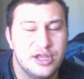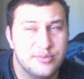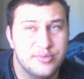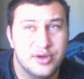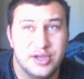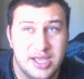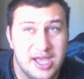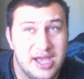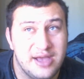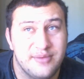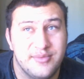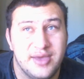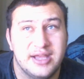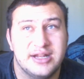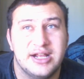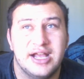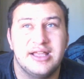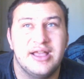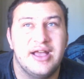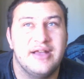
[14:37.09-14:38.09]
But yeah, man,
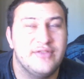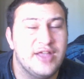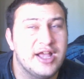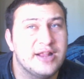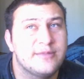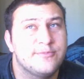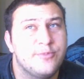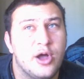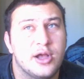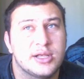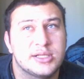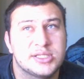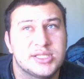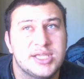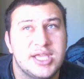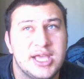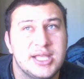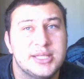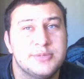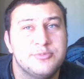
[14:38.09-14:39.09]
I liked Fox
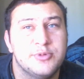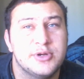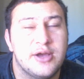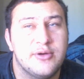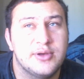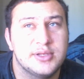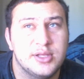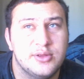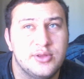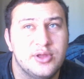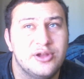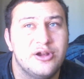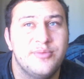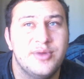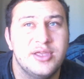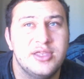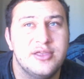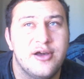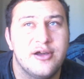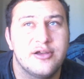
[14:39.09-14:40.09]
Kids when I was a little
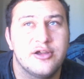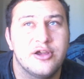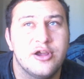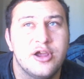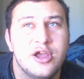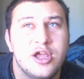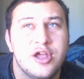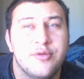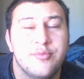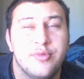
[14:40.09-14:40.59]
bit younger.